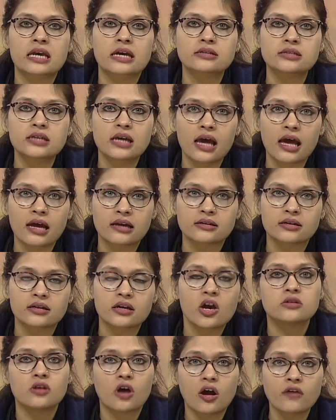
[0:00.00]
at hand.
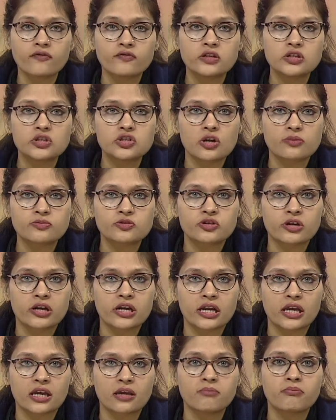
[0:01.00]
Off the job
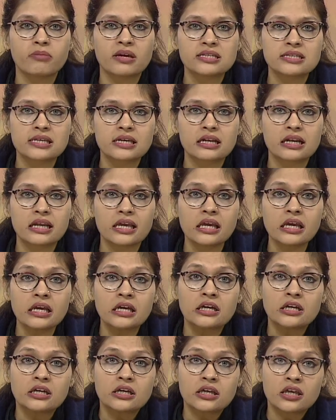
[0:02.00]
training basically
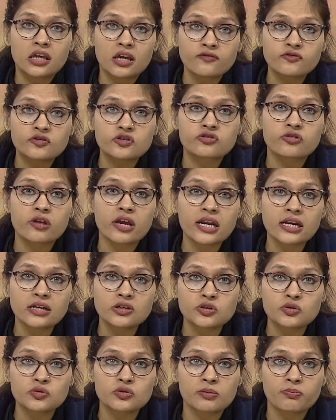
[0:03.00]
give training
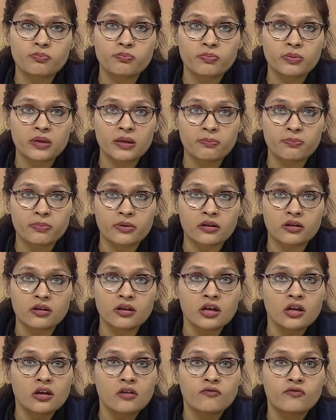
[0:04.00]
to the people
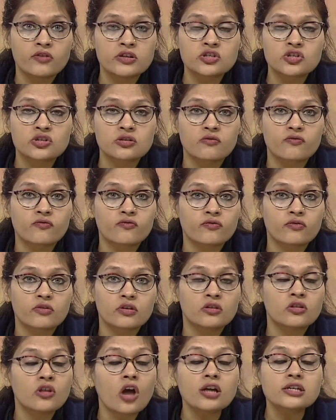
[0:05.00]
which
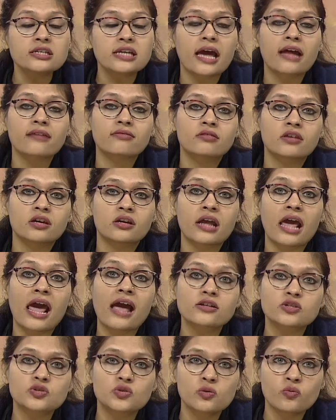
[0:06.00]
not at their
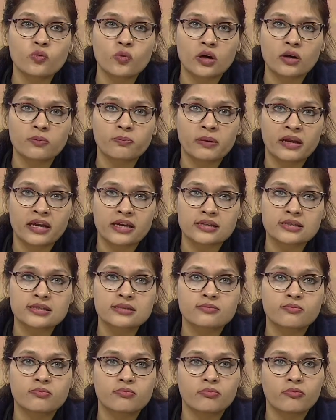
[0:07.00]
actual workplace.
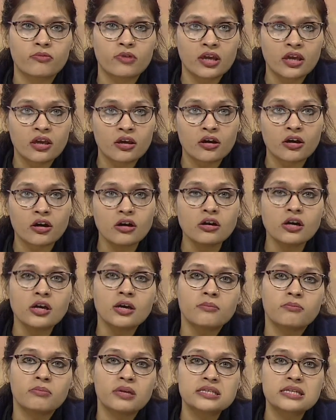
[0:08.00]
Here
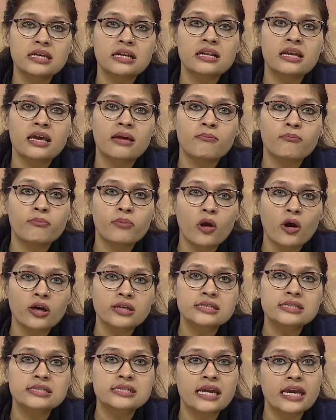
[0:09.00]
basically
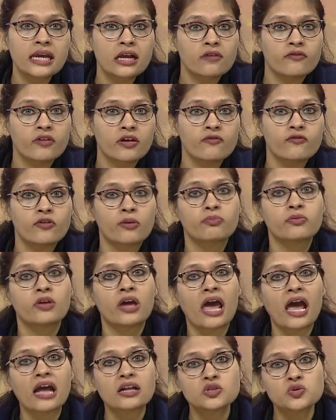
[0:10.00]
employees take away from the
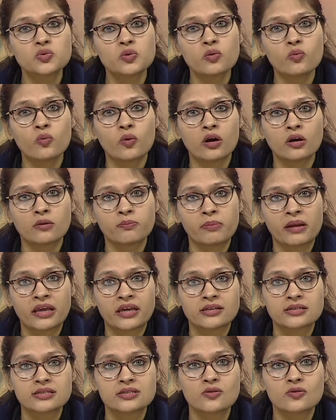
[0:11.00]
actual
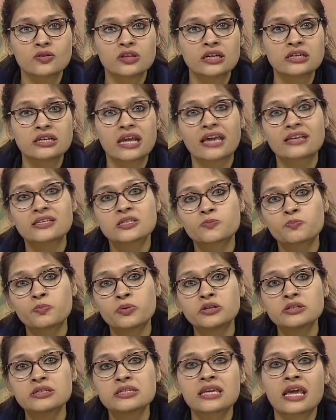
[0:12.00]
workplace so that
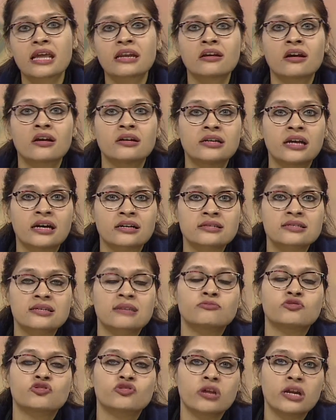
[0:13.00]
experts can conduct some
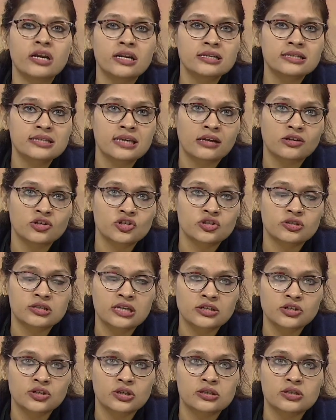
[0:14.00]
training
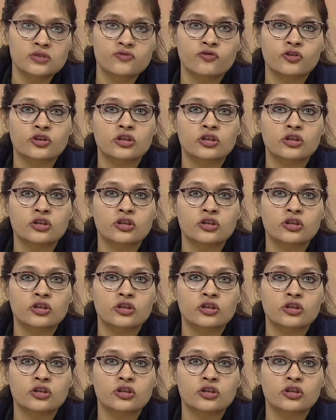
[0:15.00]
sessions